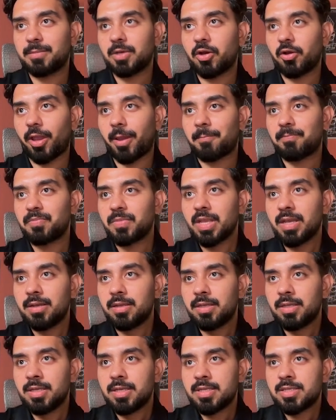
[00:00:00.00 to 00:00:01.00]
Okay.
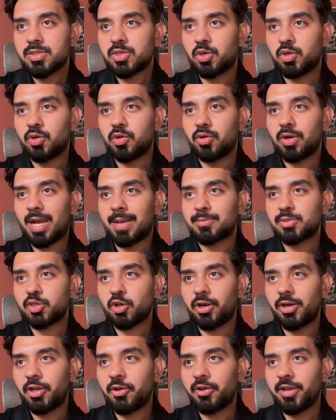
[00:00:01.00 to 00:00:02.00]
So I'm
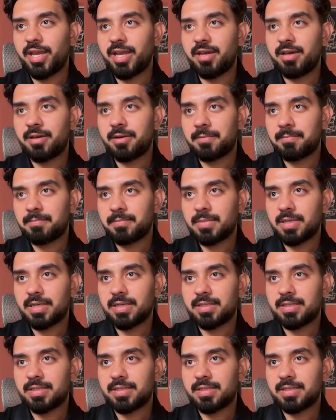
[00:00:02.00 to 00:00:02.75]
sorry to hear